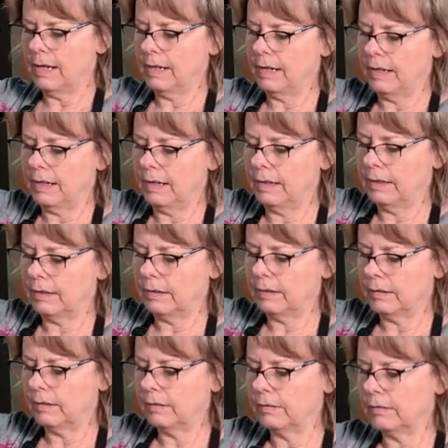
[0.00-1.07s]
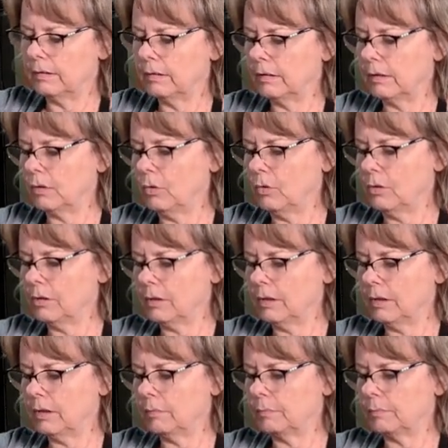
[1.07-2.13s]
and 1/4
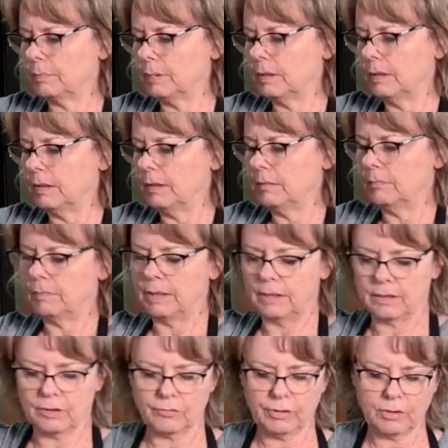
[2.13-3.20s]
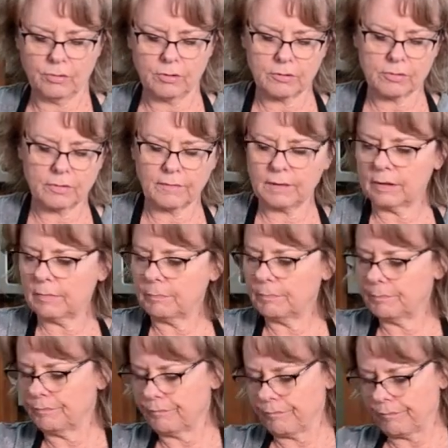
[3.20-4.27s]
cup makes 3/4 of a cup.
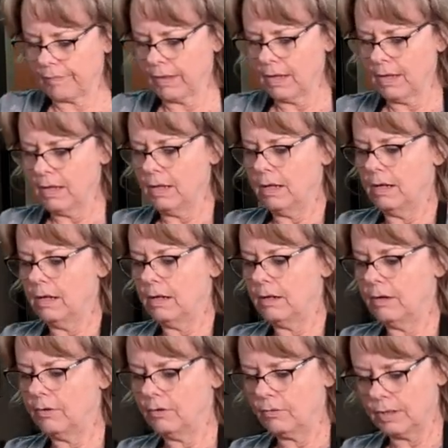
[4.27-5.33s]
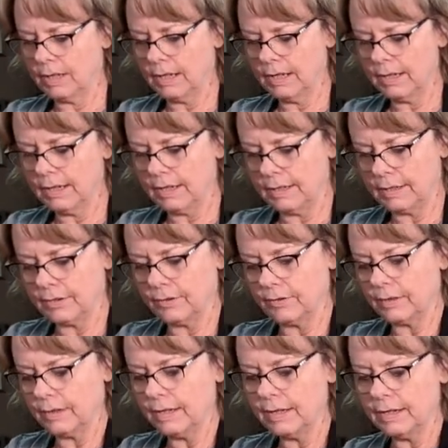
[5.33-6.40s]
Okay, so
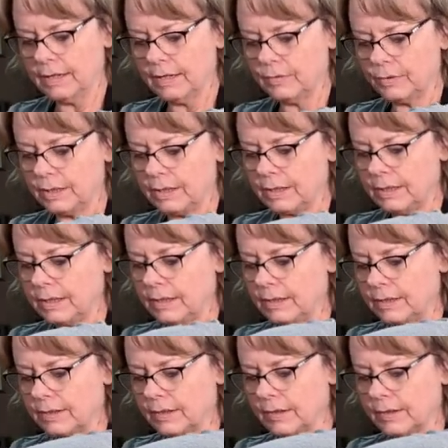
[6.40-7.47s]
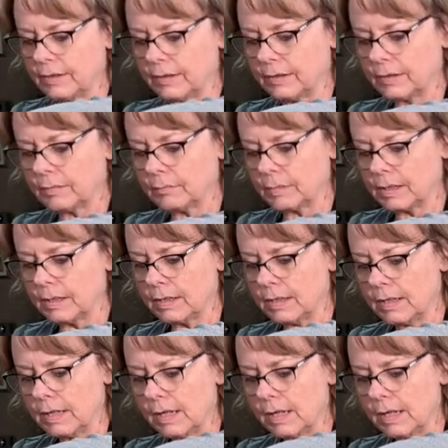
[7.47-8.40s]
then we need some